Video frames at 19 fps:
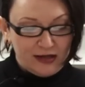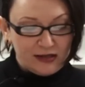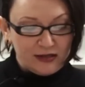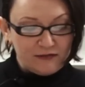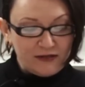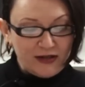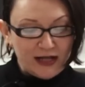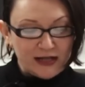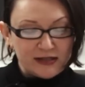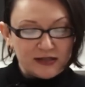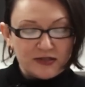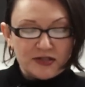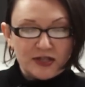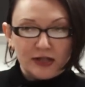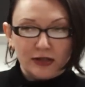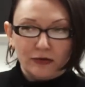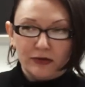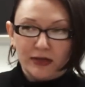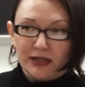The fact is,
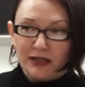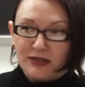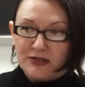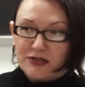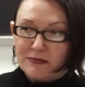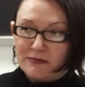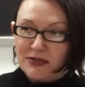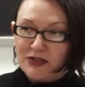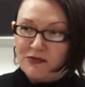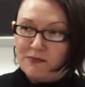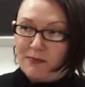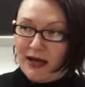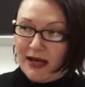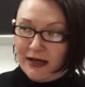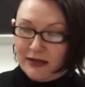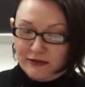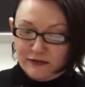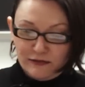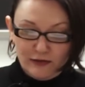colonialism is
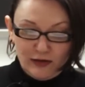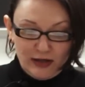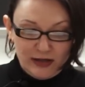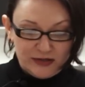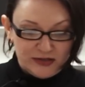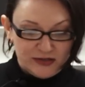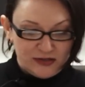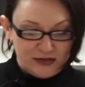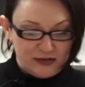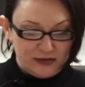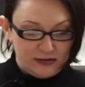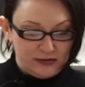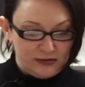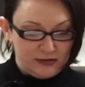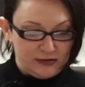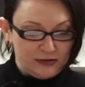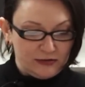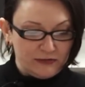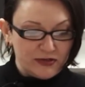bad for us.
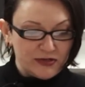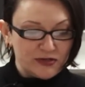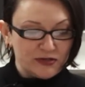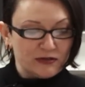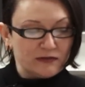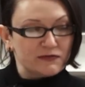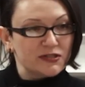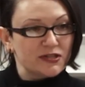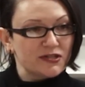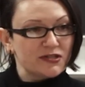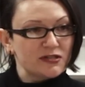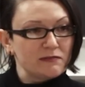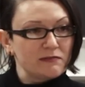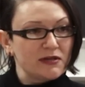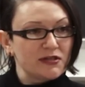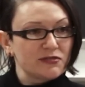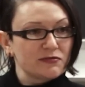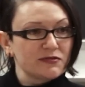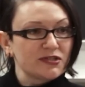The reserve system
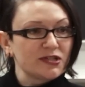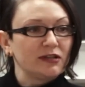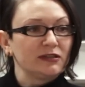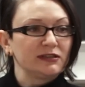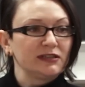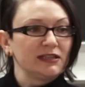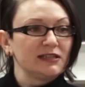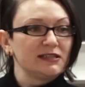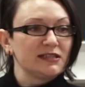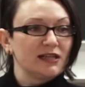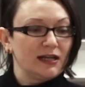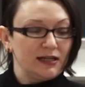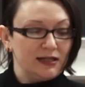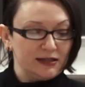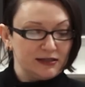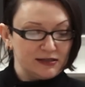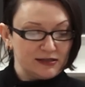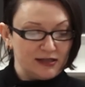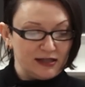has resulted in a
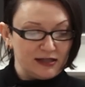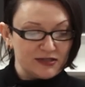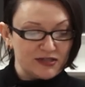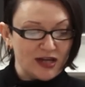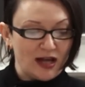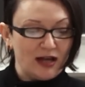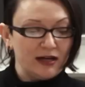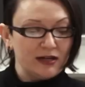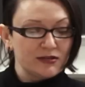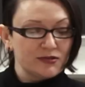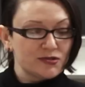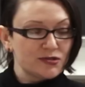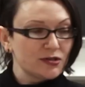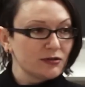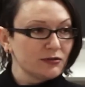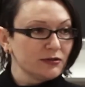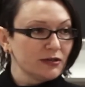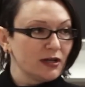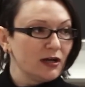diet that is high in
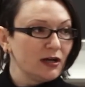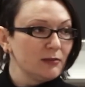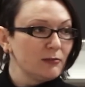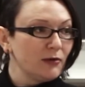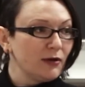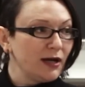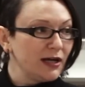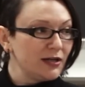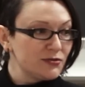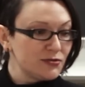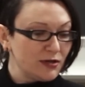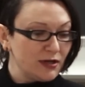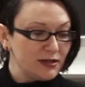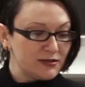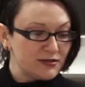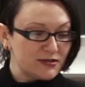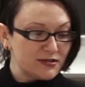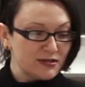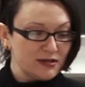sugar and
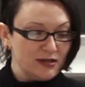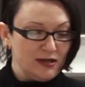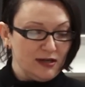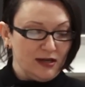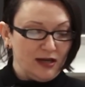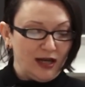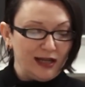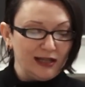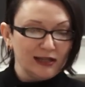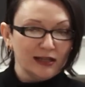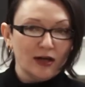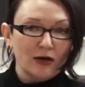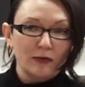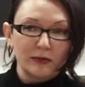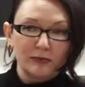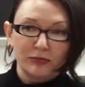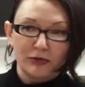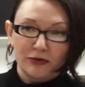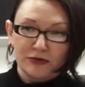carbohydrates, and
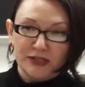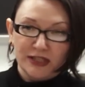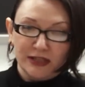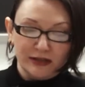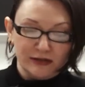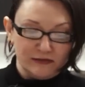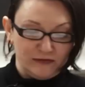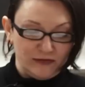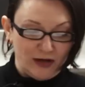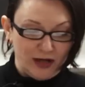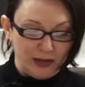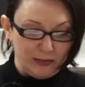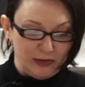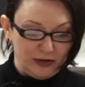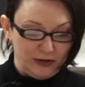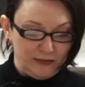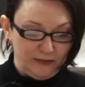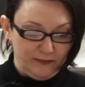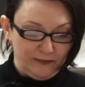low in protein and
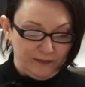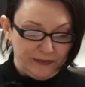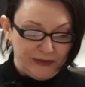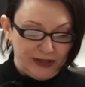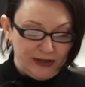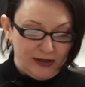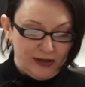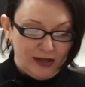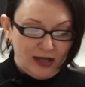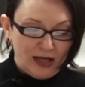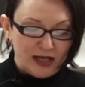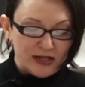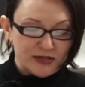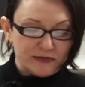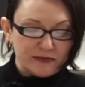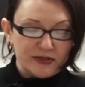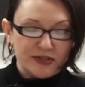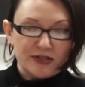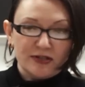fiber.
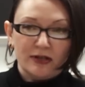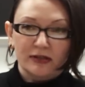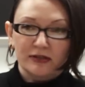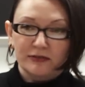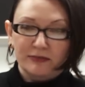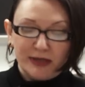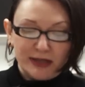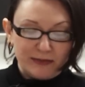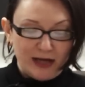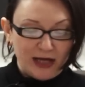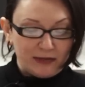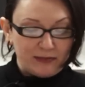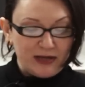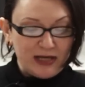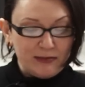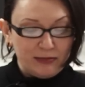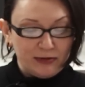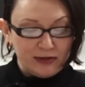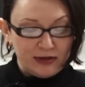As a result, Mi'kmaq
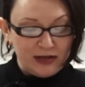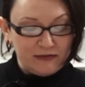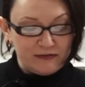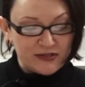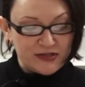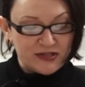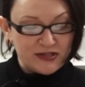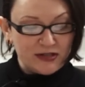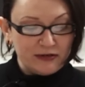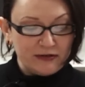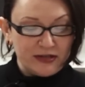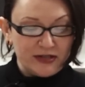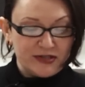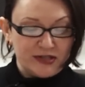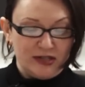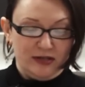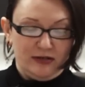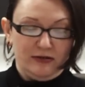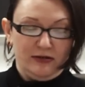people have a
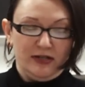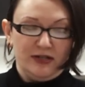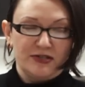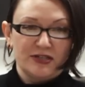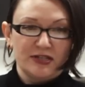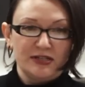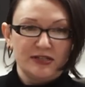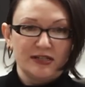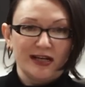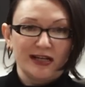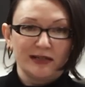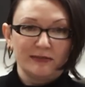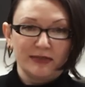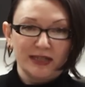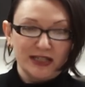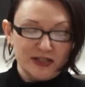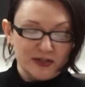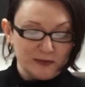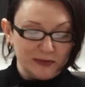serious increase in
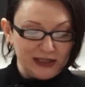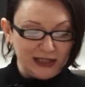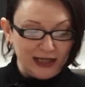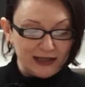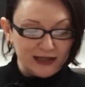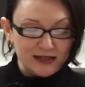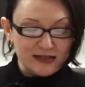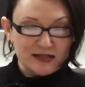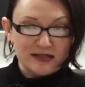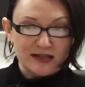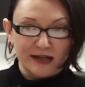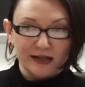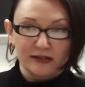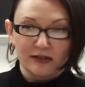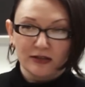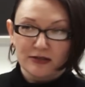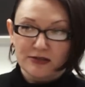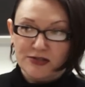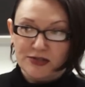diabetes mellitus and
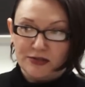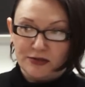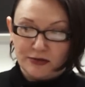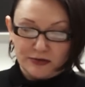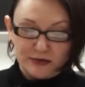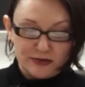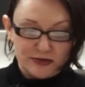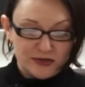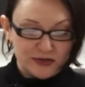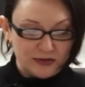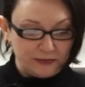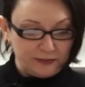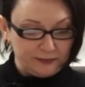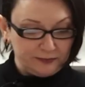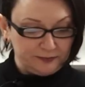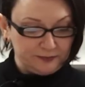gallstones.